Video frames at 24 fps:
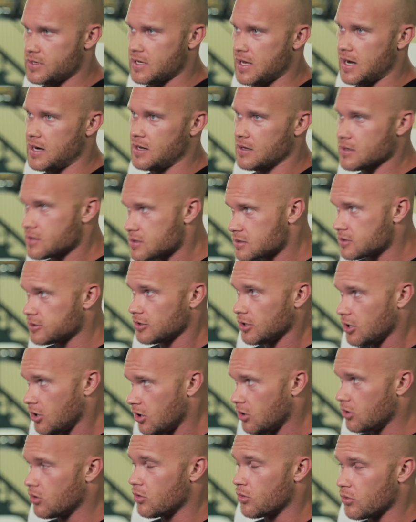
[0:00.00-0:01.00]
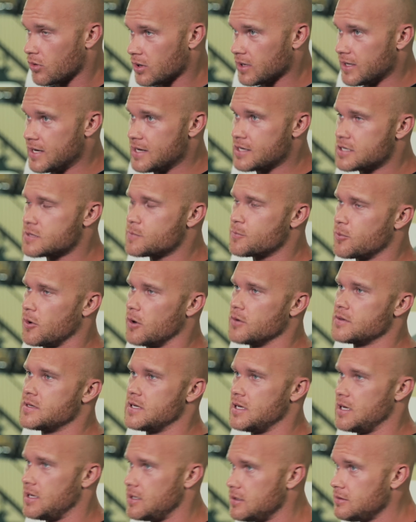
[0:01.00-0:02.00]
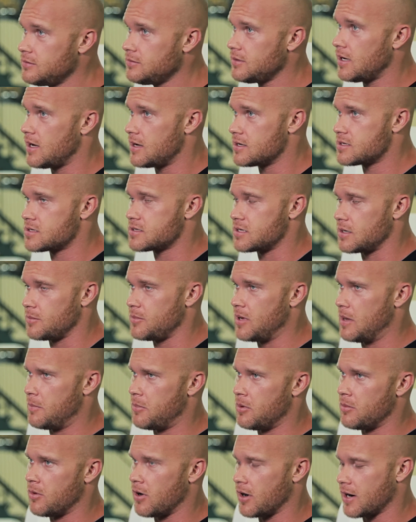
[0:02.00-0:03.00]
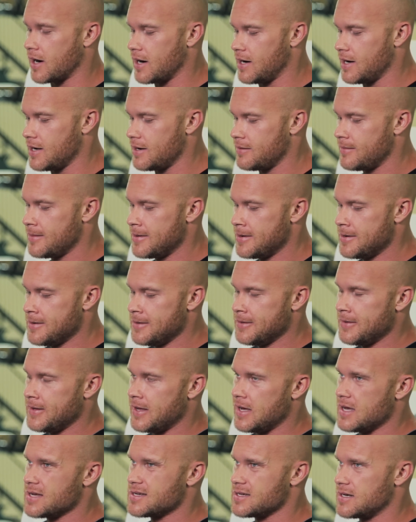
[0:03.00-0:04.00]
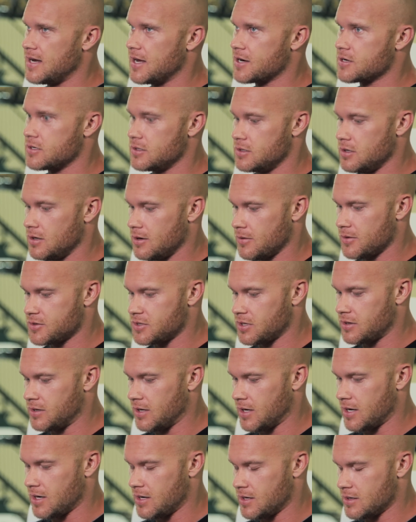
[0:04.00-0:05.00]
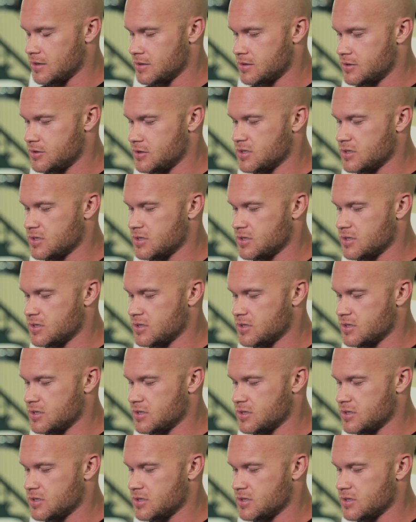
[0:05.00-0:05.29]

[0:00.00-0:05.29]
getting the slow release protein, as some people market it, isn't actually doing what you think it is.